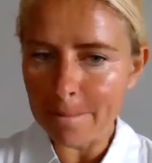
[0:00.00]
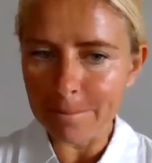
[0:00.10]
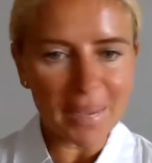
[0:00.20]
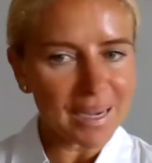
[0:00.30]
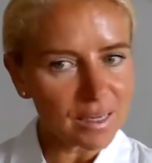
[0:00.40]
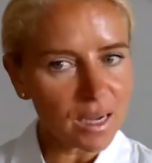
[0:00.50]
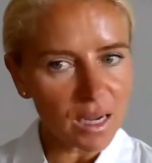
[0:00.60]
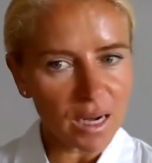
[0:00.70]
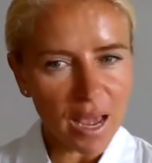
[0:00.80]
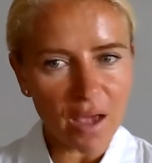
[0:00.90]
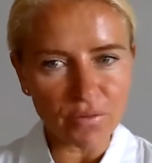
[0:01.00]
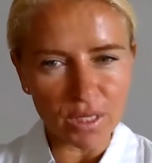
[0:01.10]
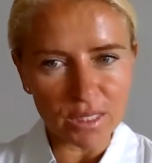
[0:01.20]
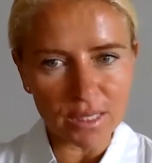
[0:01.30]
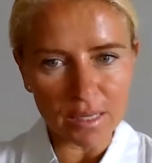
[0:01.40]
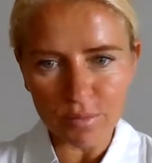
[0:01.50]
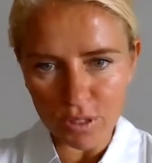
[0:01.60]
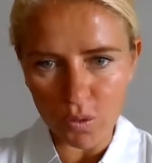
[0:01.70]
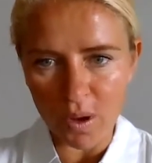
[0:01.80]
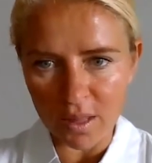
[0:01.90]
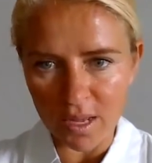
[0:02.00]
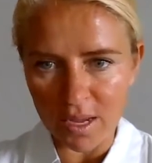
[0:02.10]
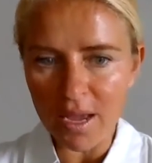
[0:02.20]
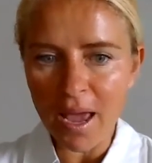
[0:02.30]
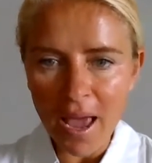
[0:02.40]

might not have the same sequelae